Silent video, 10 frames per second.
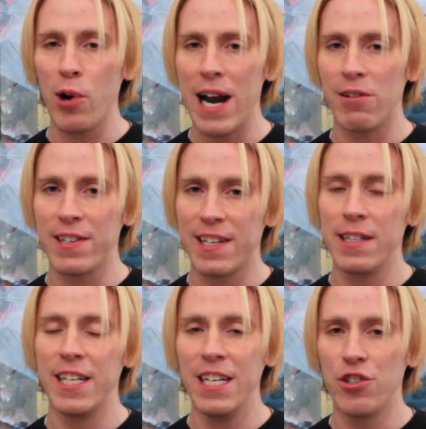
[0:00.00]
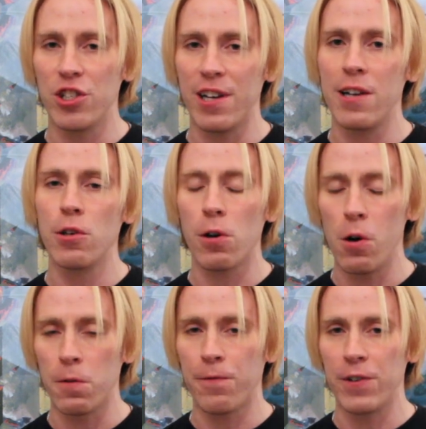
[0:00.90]
prayer is contingent on your
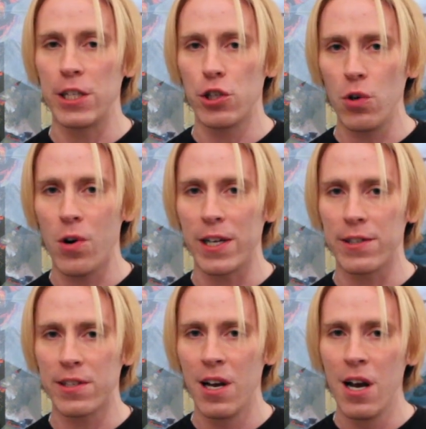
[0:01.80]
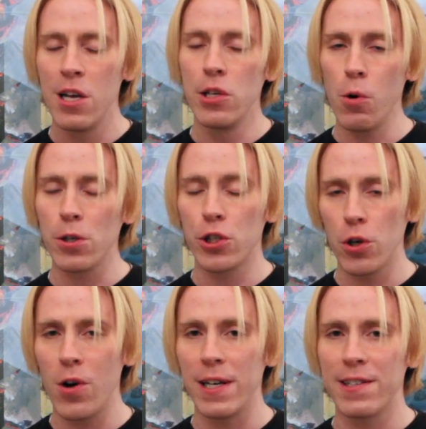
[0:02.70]
own free choice. Your
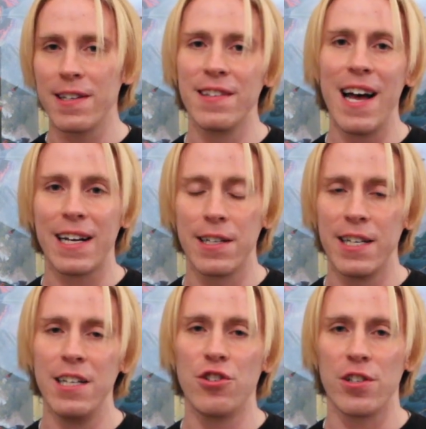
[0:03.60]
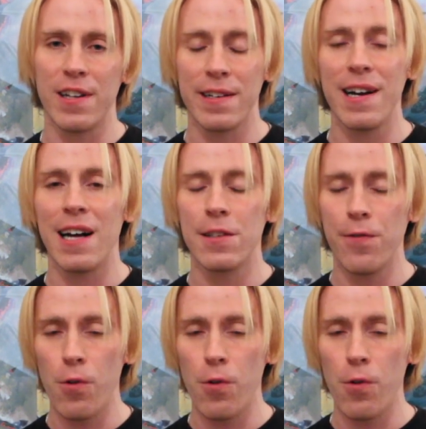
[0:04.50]
choice is not contingent on God's